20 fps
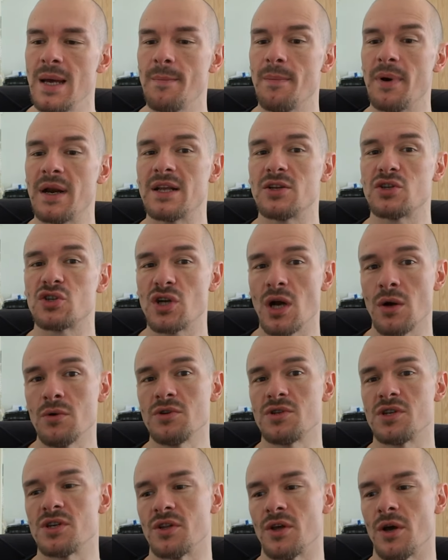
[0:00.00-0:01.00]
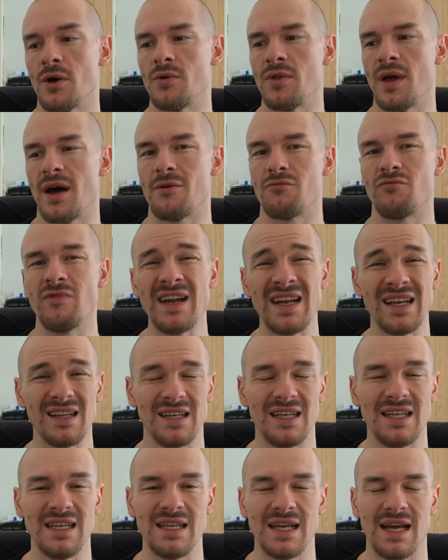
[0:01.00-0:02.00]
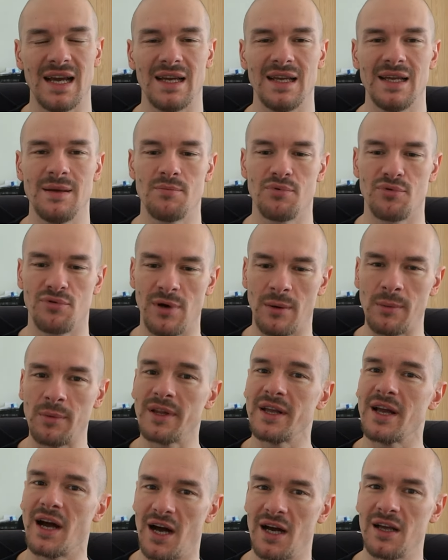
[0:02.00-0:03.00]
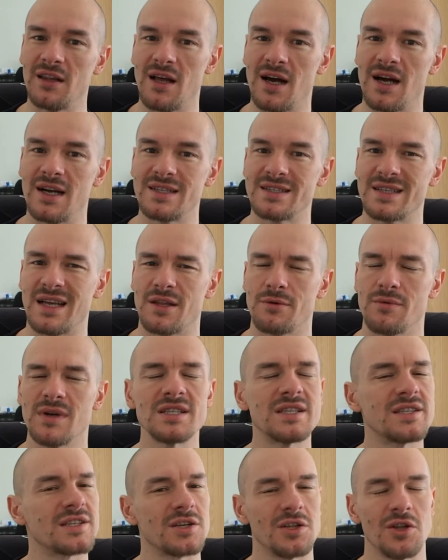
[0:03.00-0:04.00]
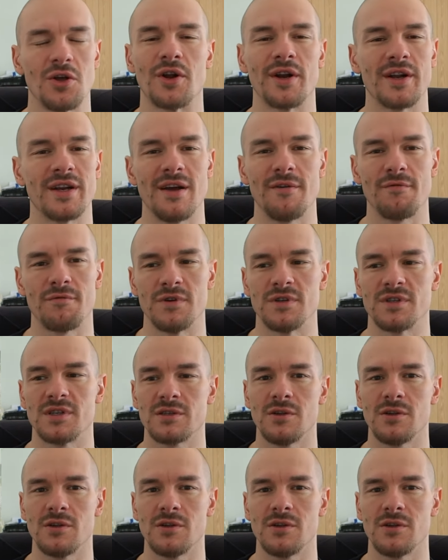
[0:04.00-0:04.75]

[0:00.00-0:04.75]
But it shows you though that really it probably highlights that there isn't a lot of difference.